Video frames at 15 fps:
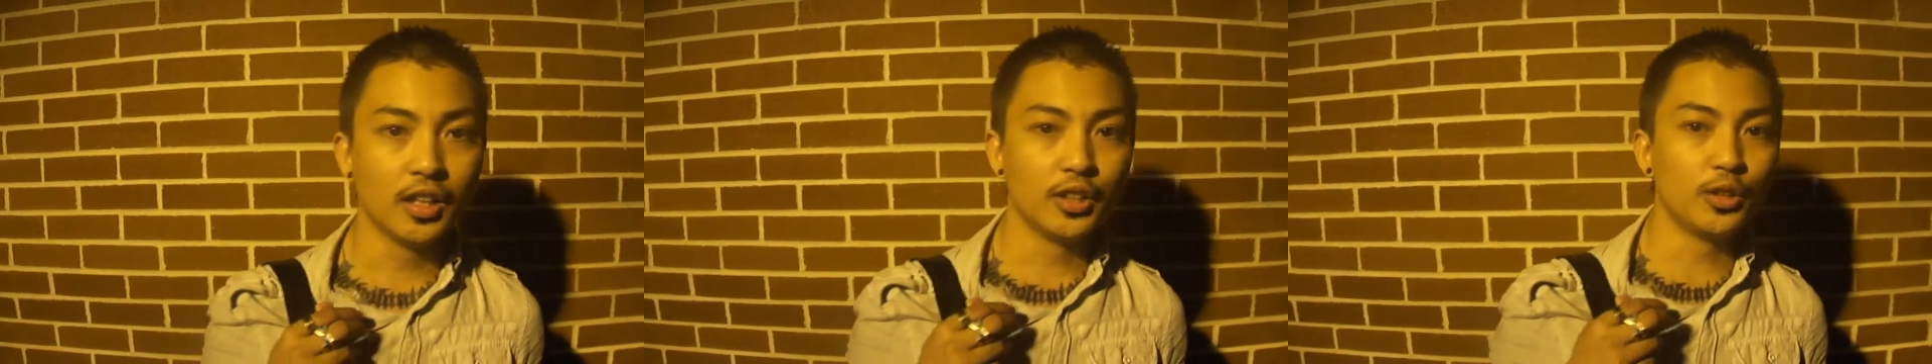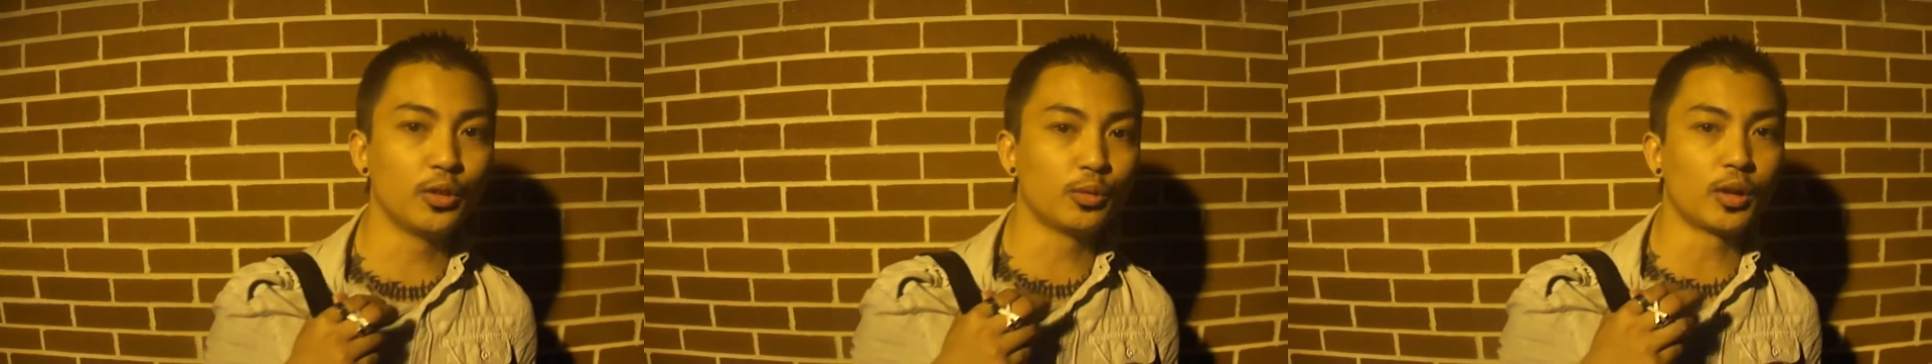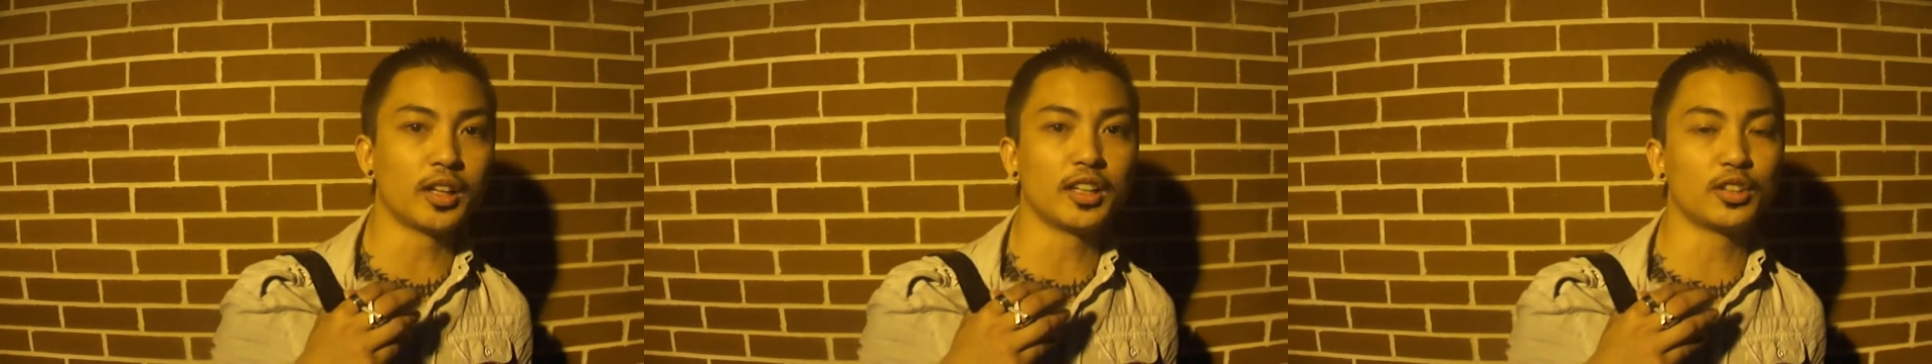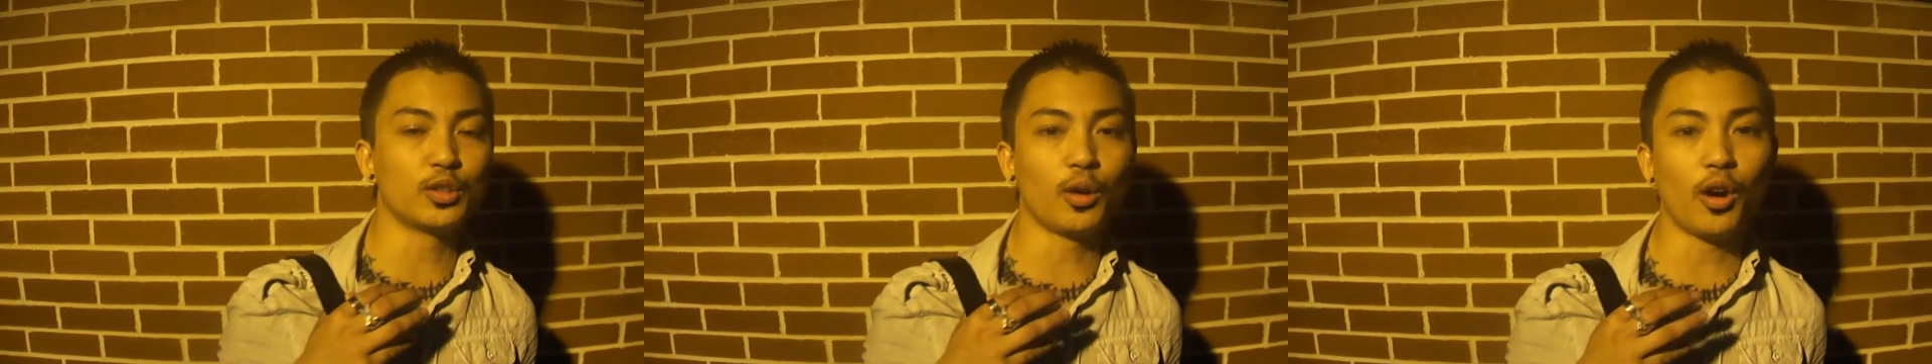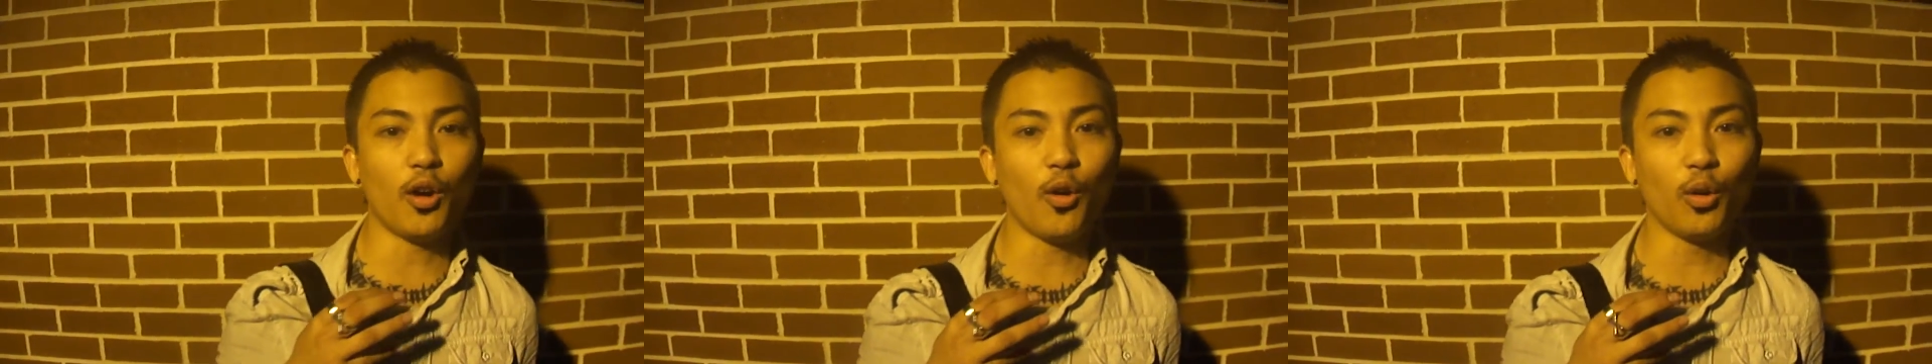you run
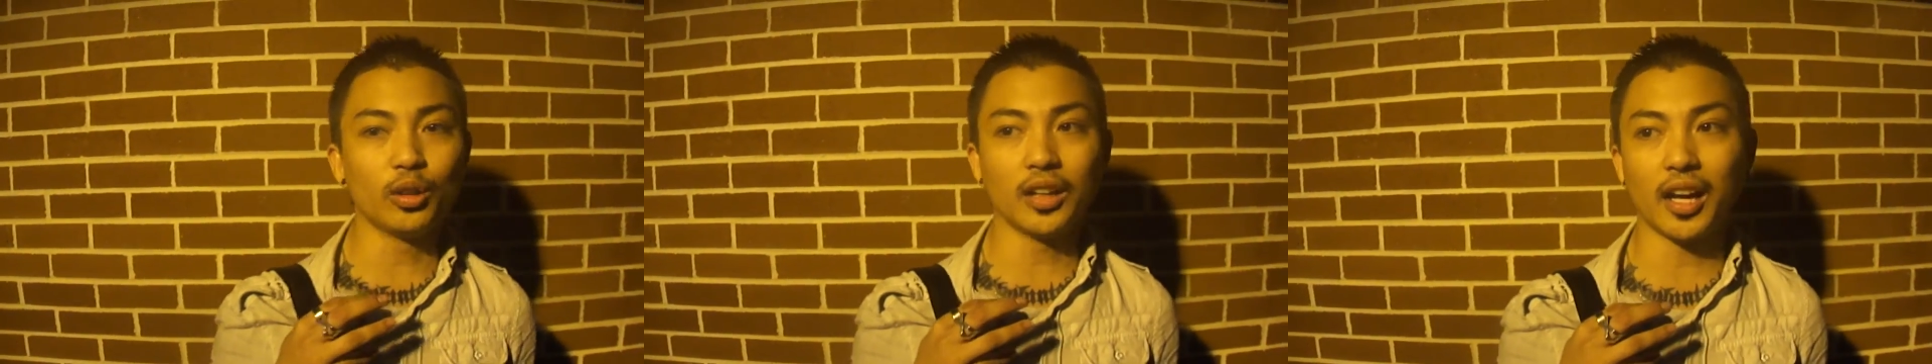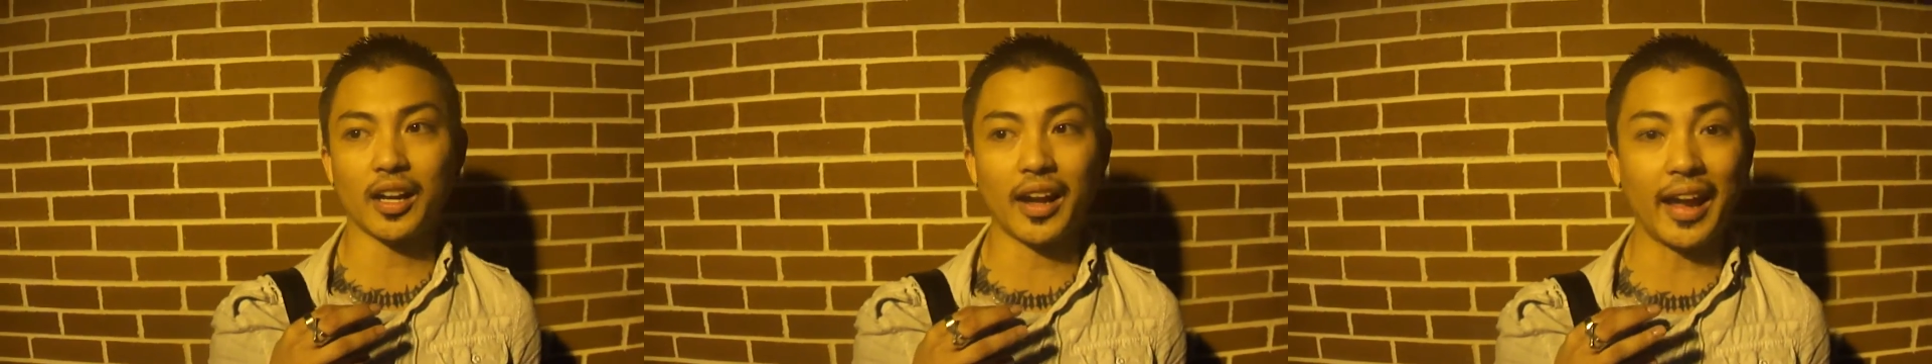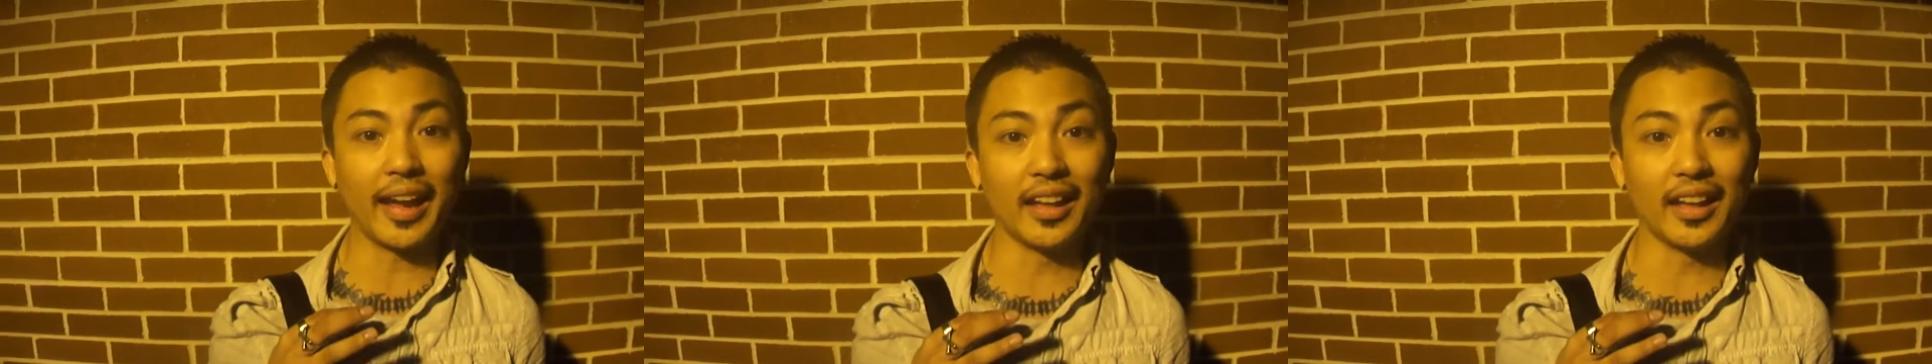into a whole lot of